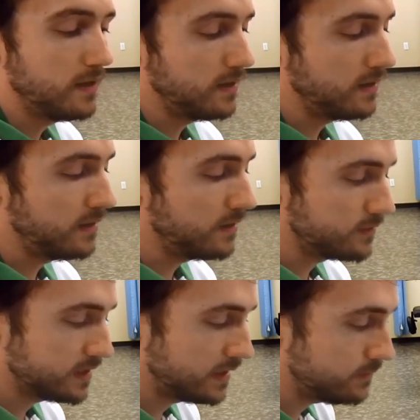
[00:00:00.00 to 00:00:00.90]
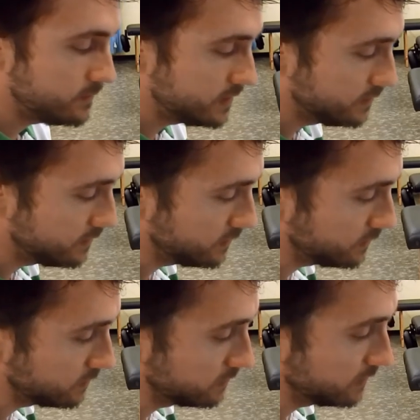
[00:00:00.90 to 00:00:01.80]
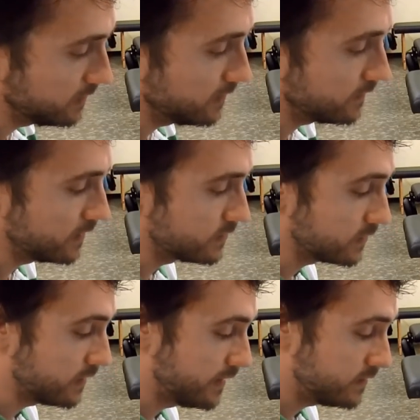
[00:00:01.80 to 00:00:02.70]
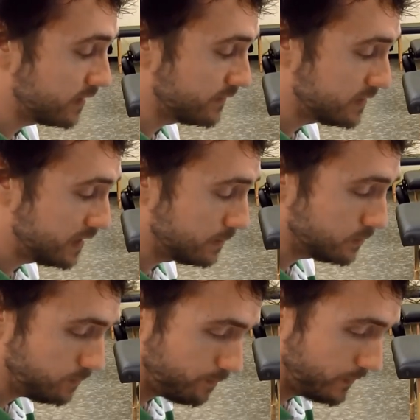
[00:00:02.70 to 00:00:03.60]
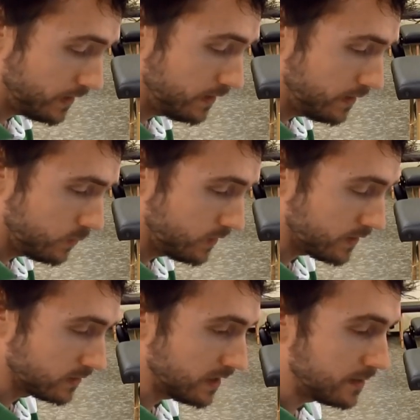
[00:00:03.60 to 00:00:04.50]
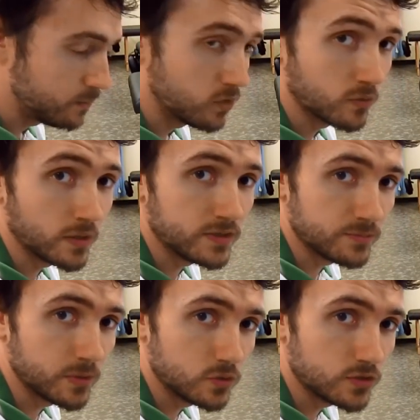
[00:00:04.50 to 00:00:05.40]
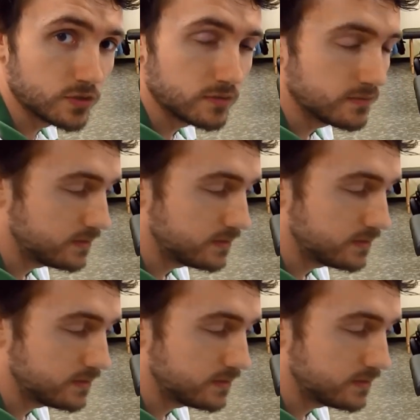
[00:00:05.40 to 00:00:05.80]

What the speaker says: Other times, you'll get your client off the table with a lot more range of motion,